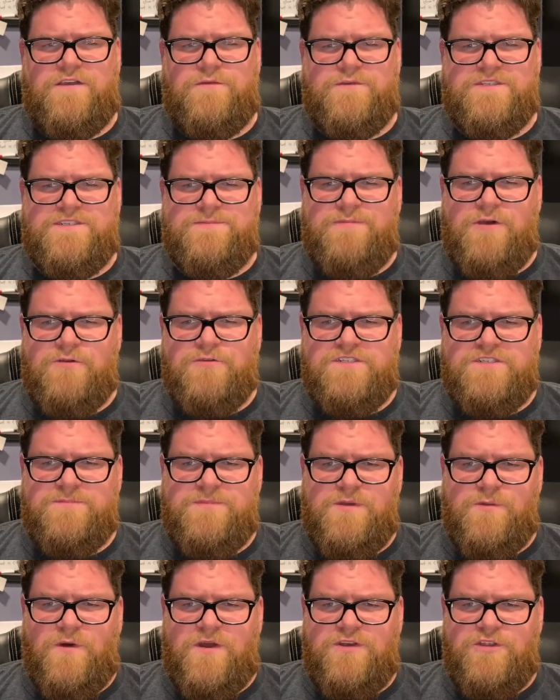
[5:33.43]
It was supposed to
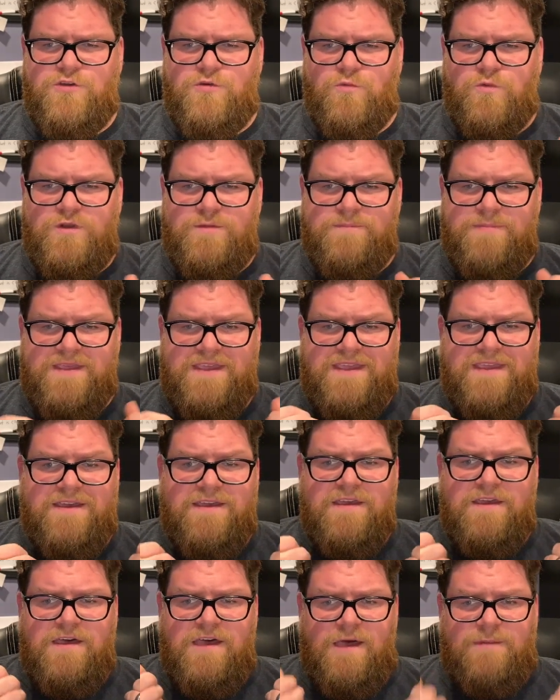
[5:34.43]
be one who would be
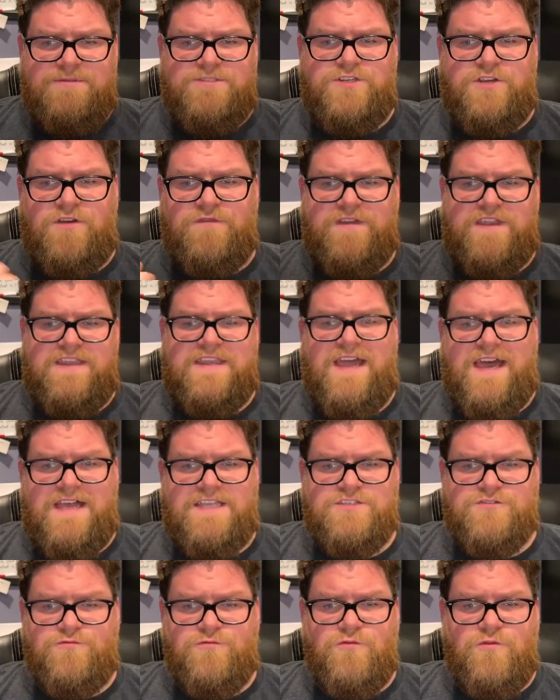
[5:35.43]
observing
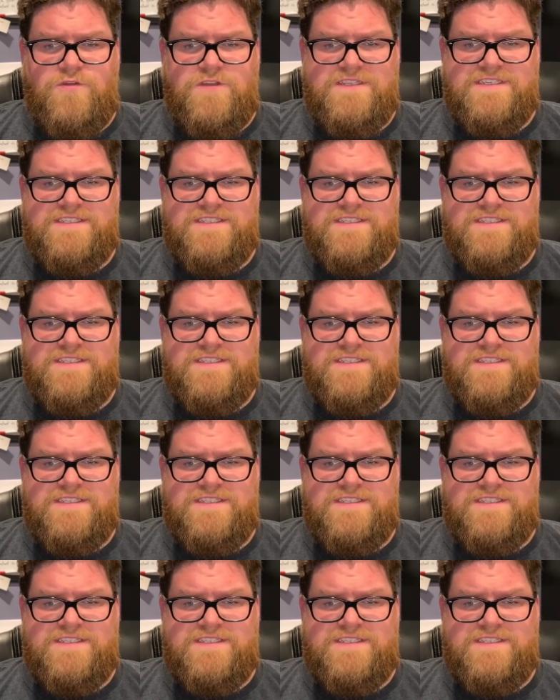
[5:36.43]
God's rule.